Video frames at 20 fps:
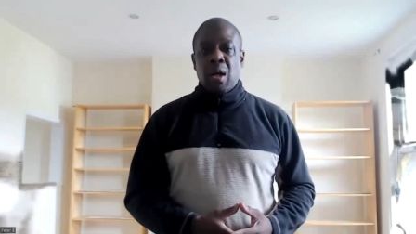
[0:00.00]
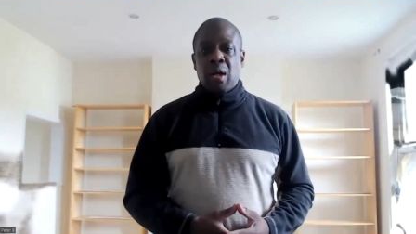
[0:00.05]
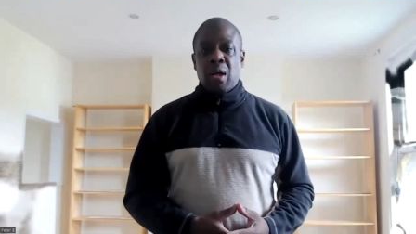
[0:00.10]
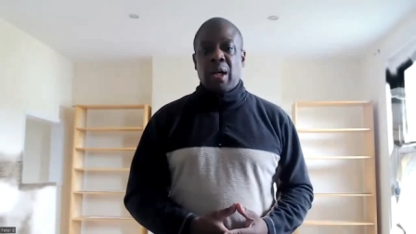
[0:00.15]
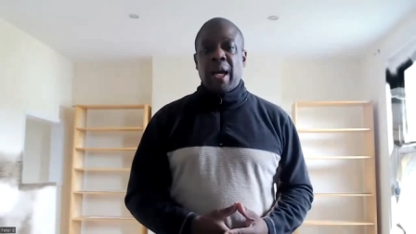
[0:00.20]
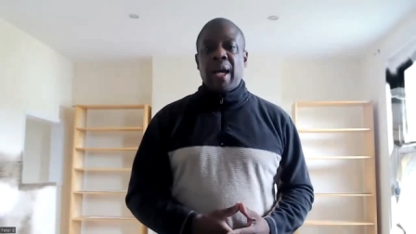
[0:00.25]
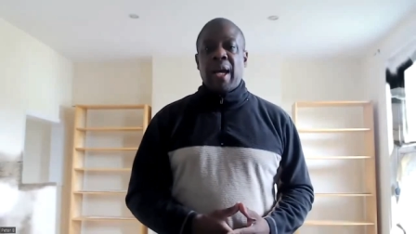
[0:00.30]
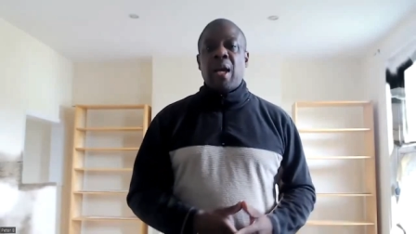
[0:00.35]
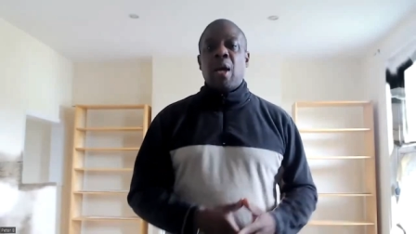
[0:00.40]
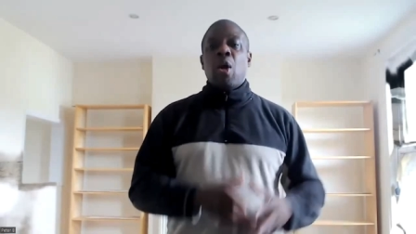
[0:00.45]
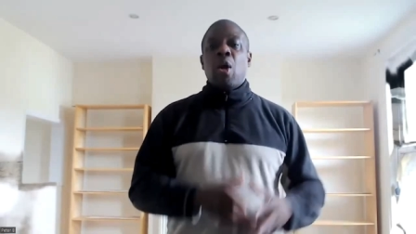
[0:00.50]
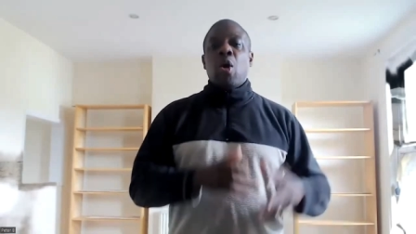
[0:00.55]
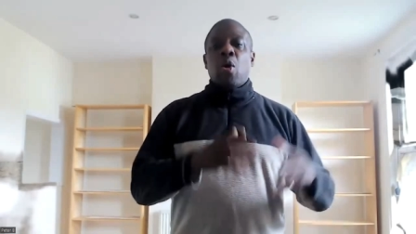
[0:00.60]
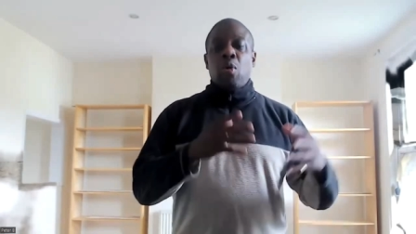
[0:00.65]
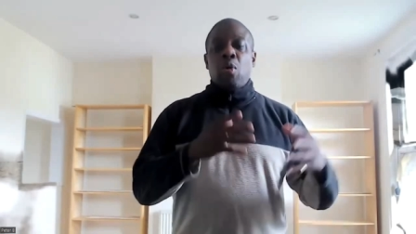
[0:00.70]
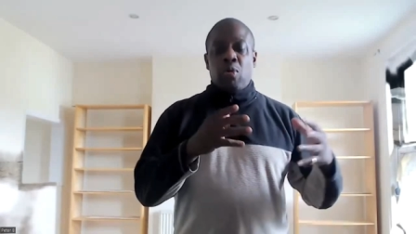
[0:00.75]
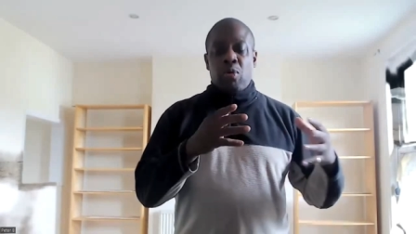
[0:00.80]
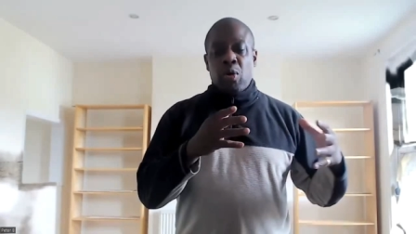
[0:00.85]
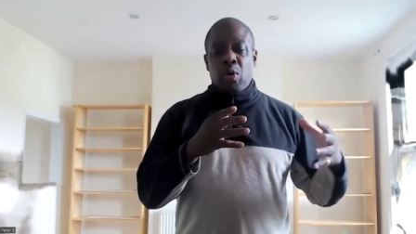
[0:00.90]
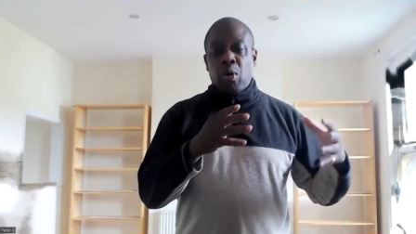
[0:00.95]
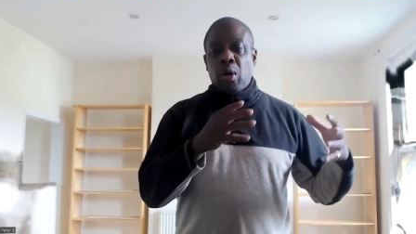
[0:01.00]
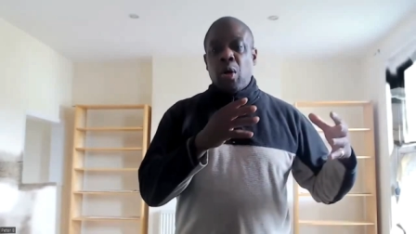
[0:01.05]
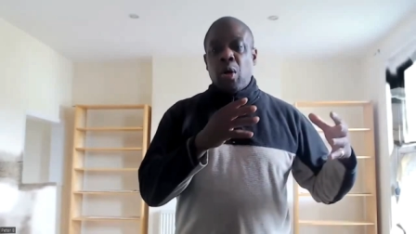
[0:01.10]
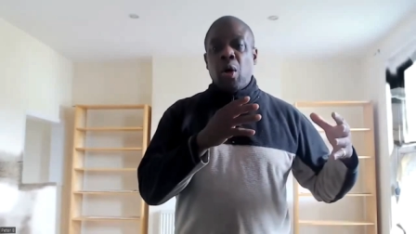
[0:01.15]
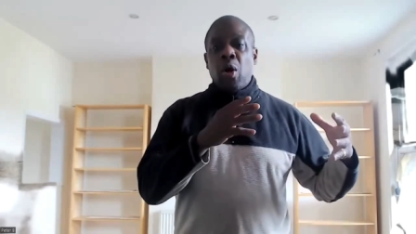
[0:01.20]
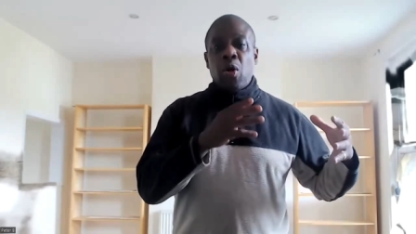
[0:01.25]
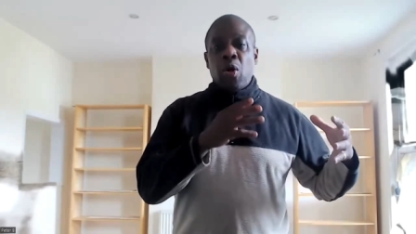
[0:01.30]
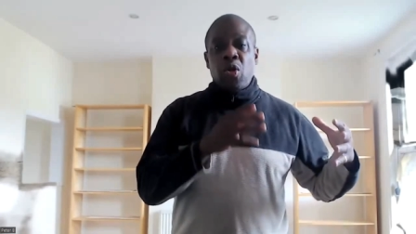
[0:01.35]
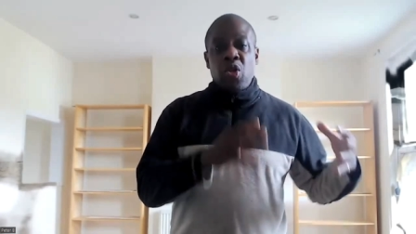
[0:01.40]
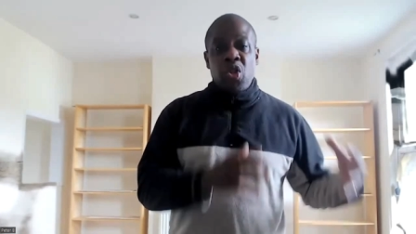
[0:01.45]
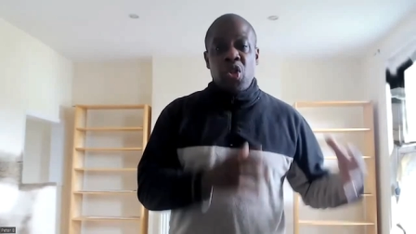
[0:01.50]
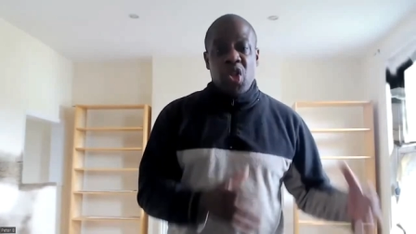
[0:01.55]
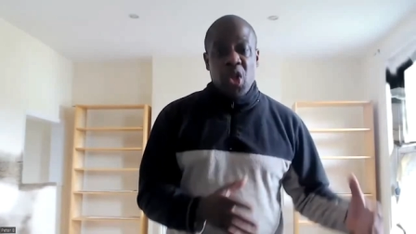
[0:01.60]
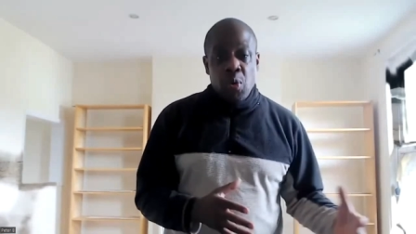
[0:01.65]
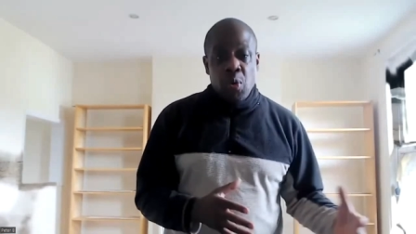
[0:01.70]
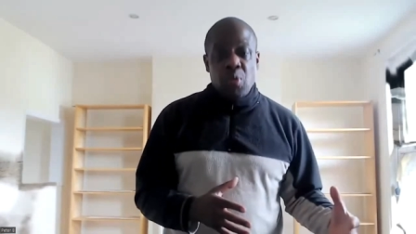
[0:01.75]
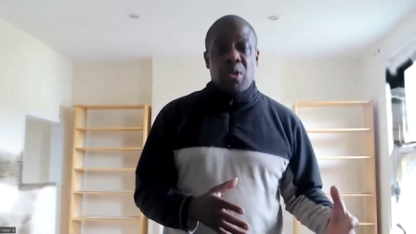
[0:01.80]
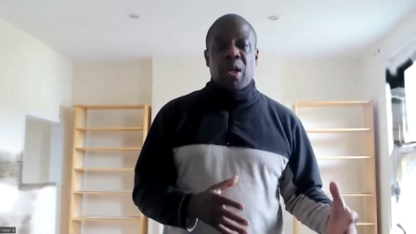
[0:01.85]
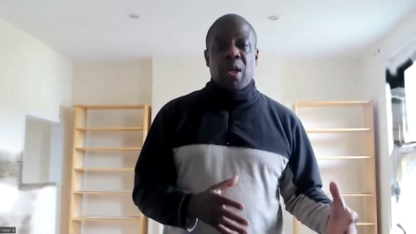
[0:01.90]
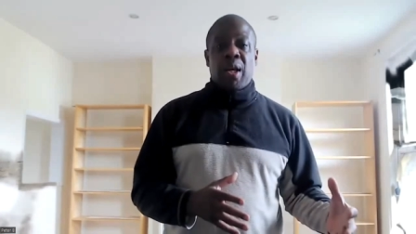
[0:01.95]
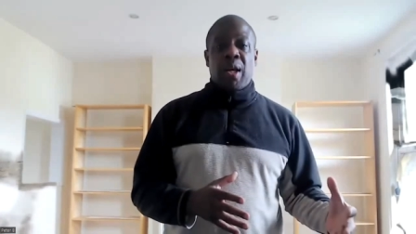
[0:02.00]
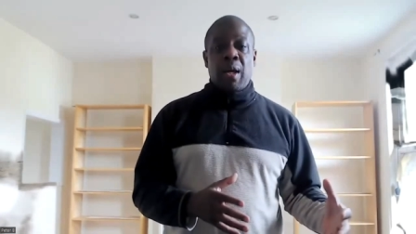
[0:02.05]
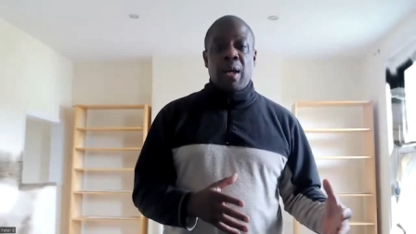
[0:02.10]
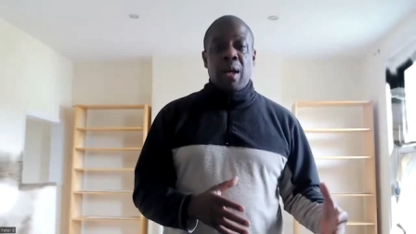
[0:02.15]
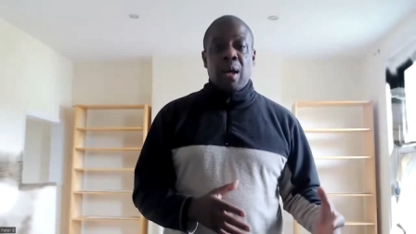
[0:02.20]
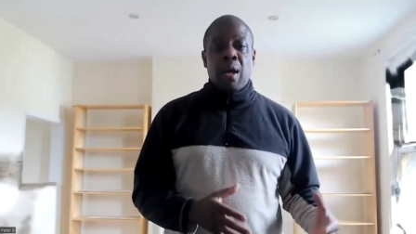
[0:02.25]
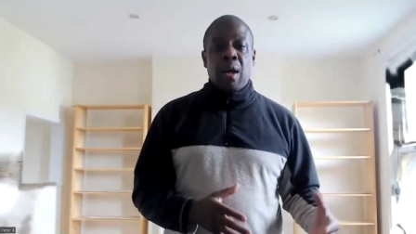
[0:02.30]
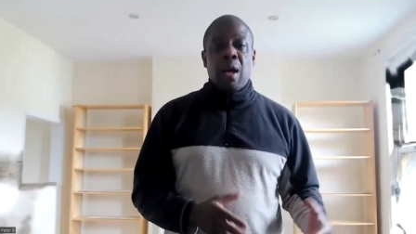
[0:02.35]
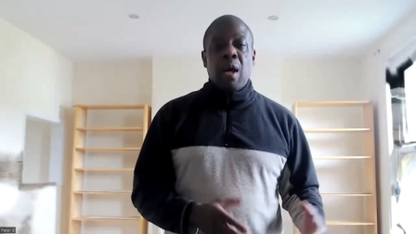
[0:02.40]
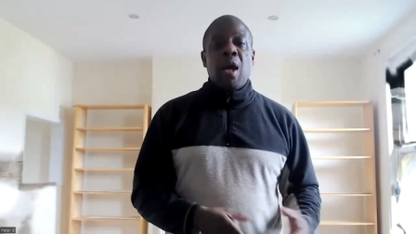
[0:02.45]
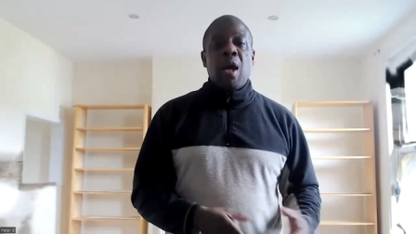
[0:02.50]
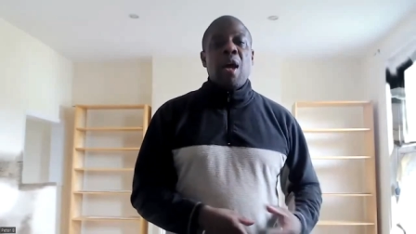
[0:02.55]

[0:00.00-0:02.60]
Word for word: okay, who took her duty